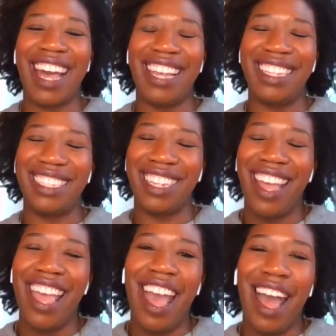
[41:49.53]
and yeah.
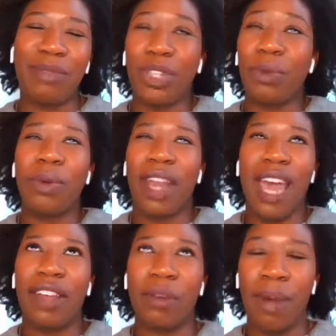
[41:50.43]
I'm sure we would have
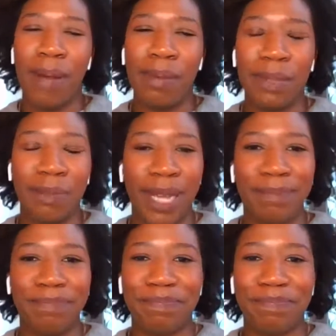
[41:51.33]
had other problems, but